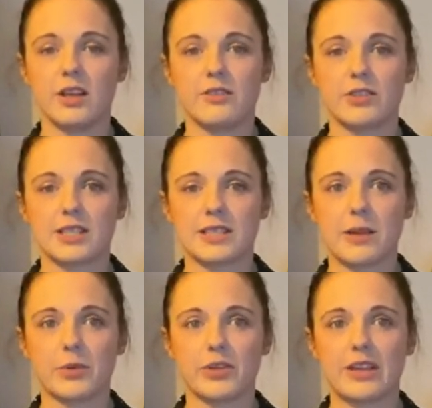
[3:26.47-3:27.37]
For
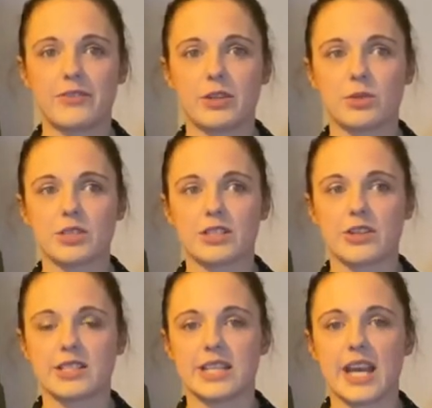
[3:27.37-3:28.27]
example, if there was a
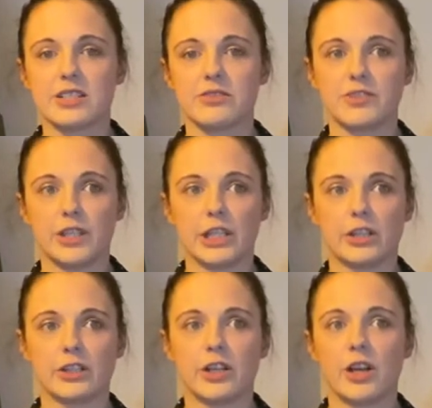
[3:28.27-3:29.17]
transaction
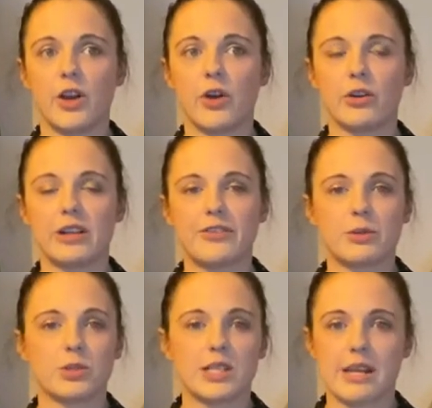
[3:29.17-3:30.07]
failure or if there
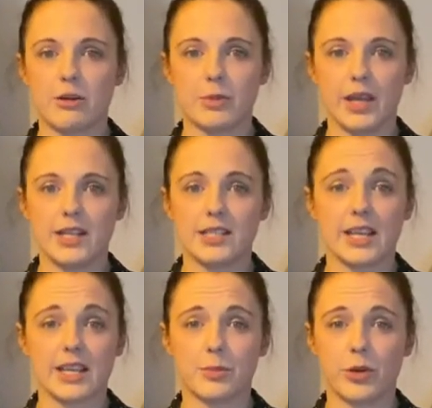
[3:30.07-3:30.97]
was an error behind it
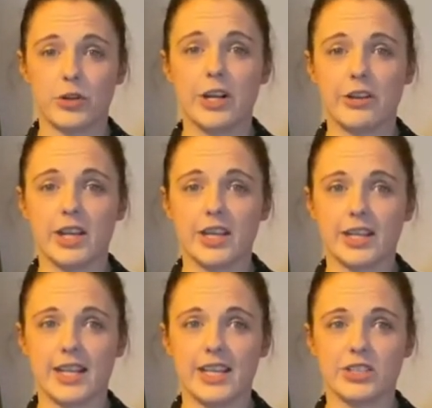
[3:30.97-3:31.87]
like a poor internet
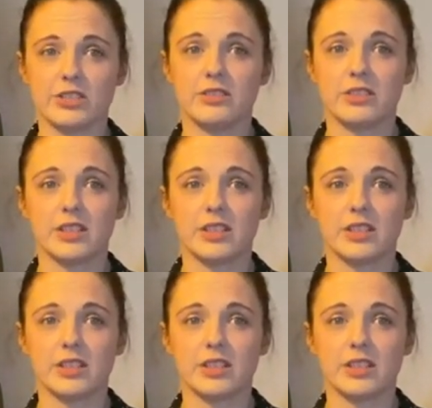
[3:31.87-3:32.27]
connection.